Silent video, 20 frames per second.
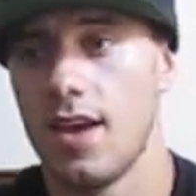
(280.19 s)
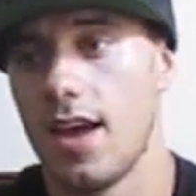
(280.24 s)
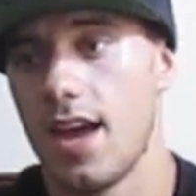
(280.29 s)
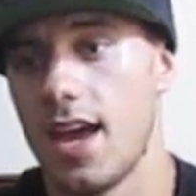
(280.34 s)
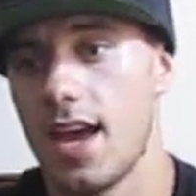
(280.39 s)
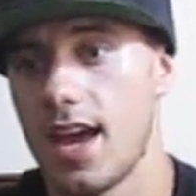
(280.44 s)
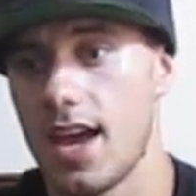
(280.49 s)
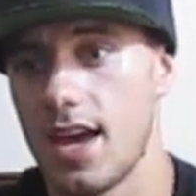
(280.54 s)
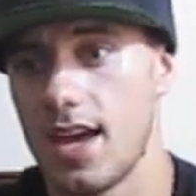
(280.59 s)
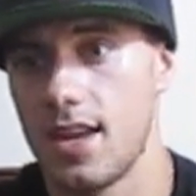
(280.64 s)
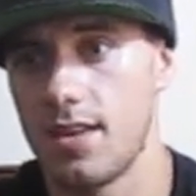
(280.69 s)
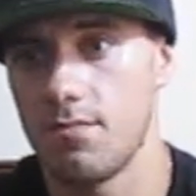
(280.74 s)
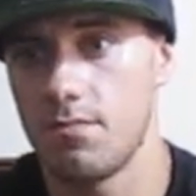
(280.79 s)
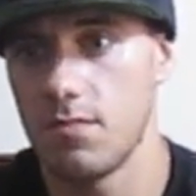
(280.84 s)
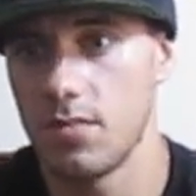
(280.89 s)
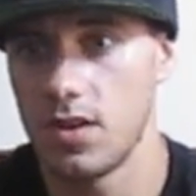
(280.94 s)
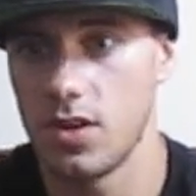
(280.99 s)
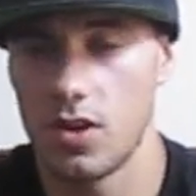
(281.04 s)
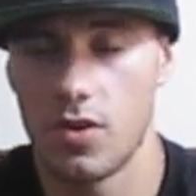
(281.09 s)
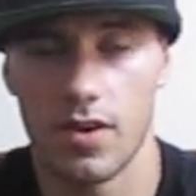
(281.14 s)
and,
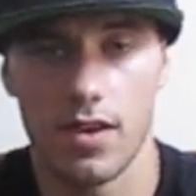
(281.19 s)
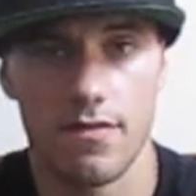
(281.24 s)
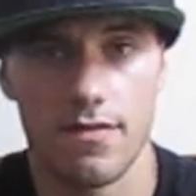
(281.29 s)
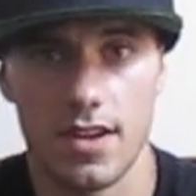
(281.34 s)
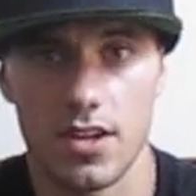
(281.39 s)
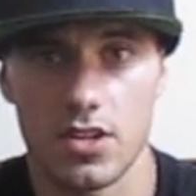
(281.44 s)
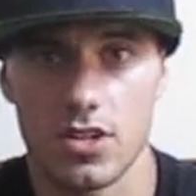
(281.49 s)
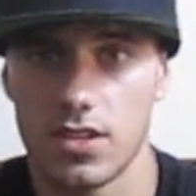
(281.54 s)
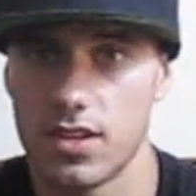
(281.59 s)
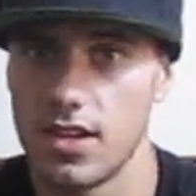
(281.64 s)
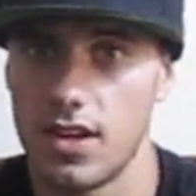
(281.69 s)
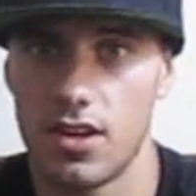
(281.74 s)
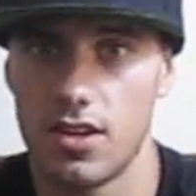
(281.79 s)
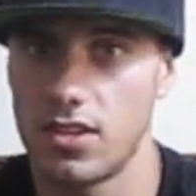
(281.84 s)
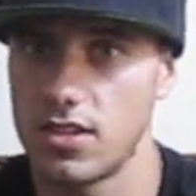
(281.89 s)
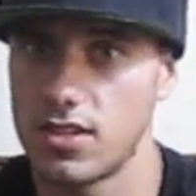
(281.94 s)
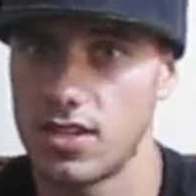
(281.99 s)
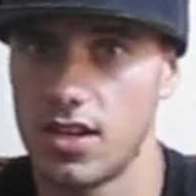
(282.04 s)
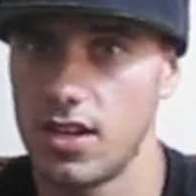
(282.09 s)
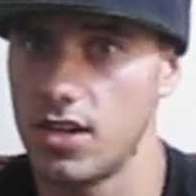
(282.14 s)
eventually all
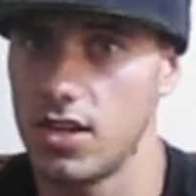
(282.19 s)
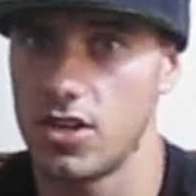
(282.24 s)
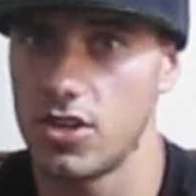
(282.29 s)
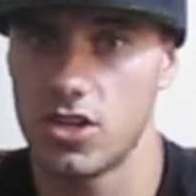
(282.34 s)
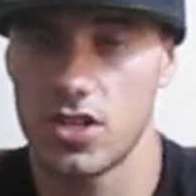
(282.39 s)
of a sudden you're